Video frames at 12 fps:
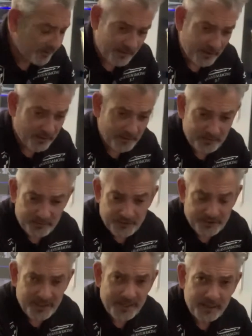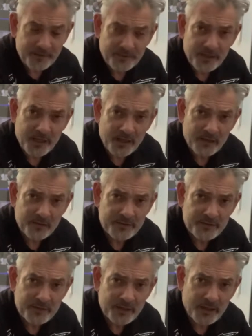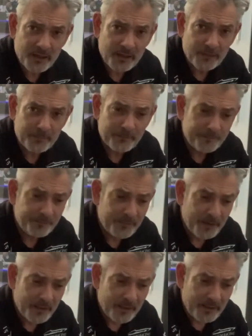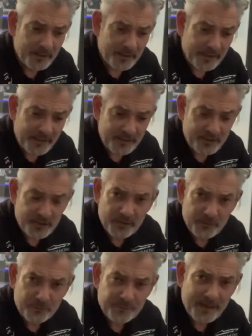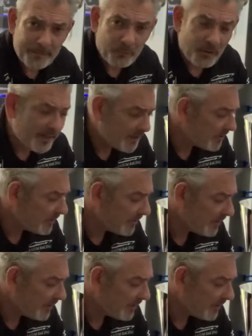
the state of the art internal fabrics